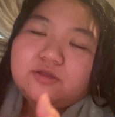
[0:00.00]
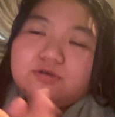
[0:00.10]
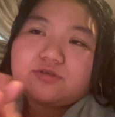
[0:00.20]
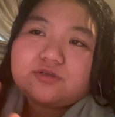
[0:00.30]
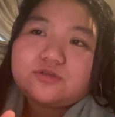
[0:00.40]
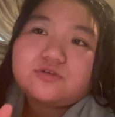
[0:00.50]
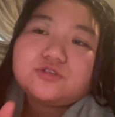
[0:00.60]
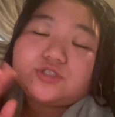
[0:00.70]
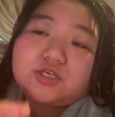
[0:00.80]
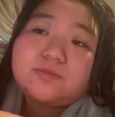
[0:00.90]
Who don't know who
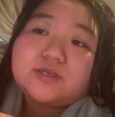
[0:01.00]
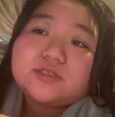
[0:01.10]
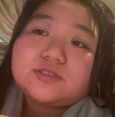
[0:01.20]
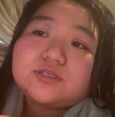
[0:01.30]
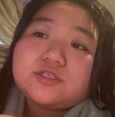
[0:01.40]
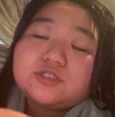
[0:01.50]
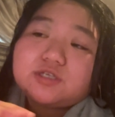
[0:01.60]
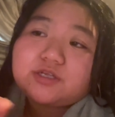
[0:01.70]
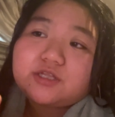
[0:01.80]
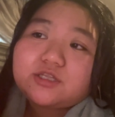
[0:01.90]
Jamie is?
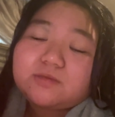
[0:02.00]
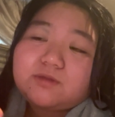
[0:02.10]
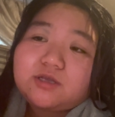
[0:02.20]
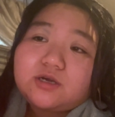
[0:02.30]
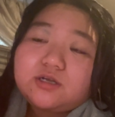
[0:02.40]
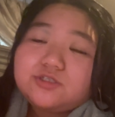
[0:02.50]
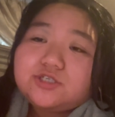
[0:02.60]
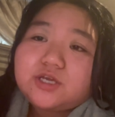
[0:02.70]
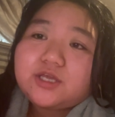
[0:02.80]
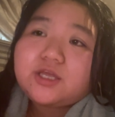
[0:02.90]
Jamie like to be called
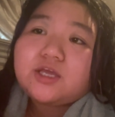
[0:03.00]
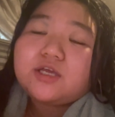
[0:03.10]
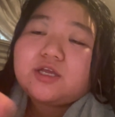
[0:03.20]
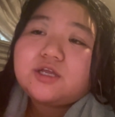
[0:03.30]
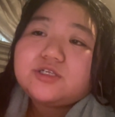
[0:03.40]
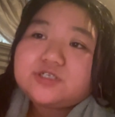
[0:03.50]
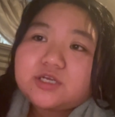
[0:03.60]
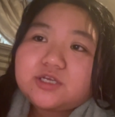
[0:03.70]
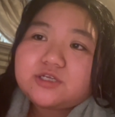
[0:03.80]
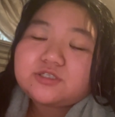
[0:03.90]
Jay.
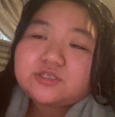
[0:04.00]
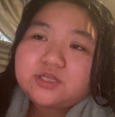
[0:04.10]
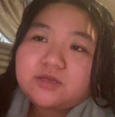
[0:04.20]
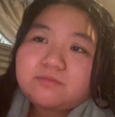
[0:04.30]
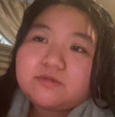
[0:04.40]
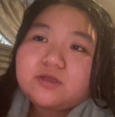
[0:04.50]
Jay used to date.